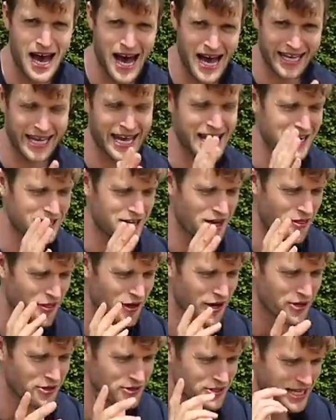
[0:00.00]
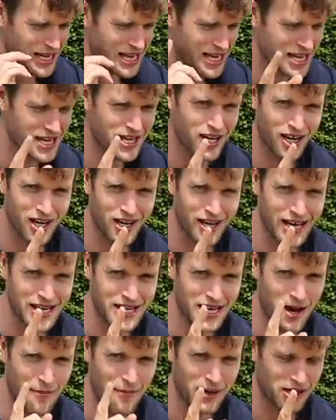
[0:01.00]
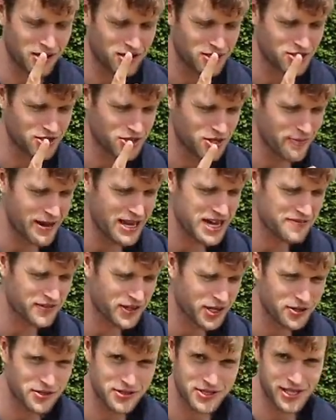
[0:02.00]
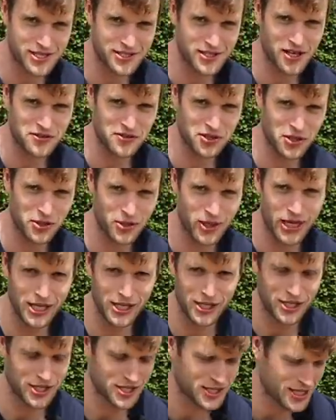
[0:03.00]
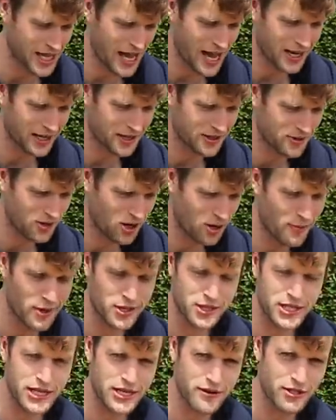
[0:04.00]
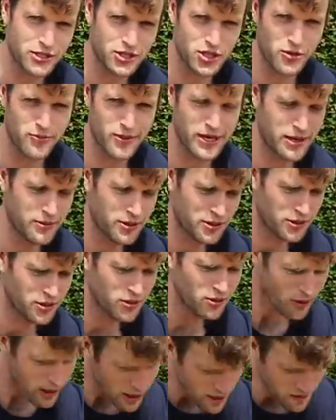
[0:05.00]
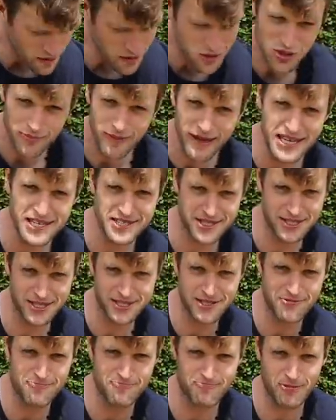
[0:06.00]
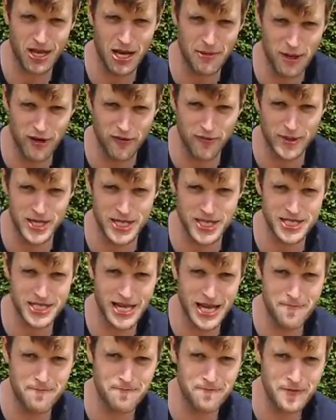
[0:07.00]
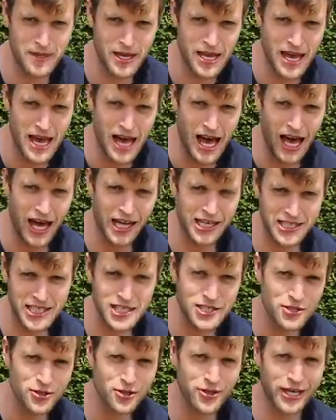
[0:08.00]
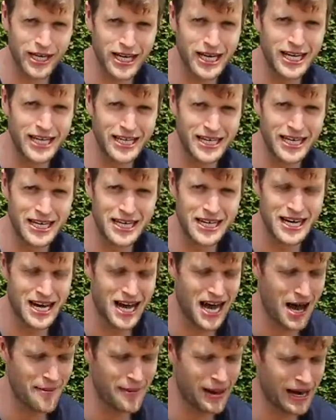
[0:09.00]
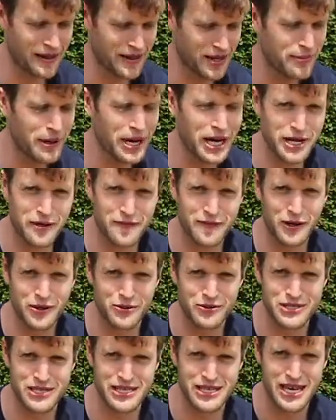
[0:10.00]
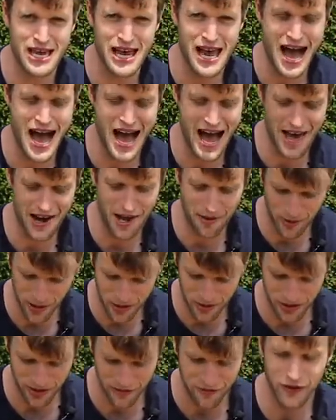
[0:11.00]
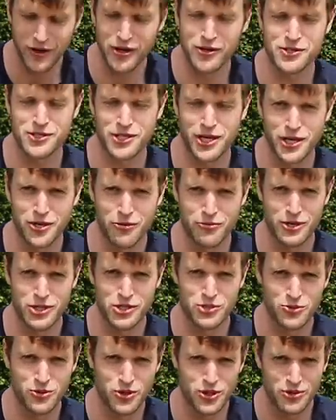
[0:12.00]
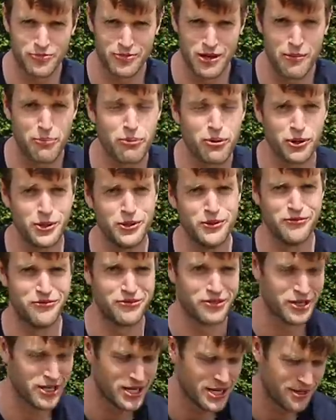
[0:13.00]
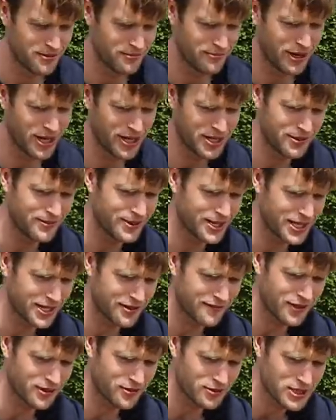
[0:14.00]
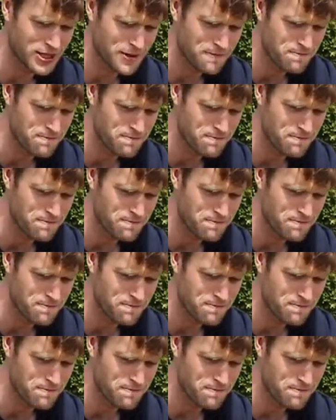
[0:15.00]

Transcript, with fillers: Okay, look, those eagle-eyed amongst you may have noticed that I've got quite a lot of stack on my steerer tube here with quite a few spacers above my stem. And I did talk earlier about the bike fault and uploading a photo which would be approved by the bike fault.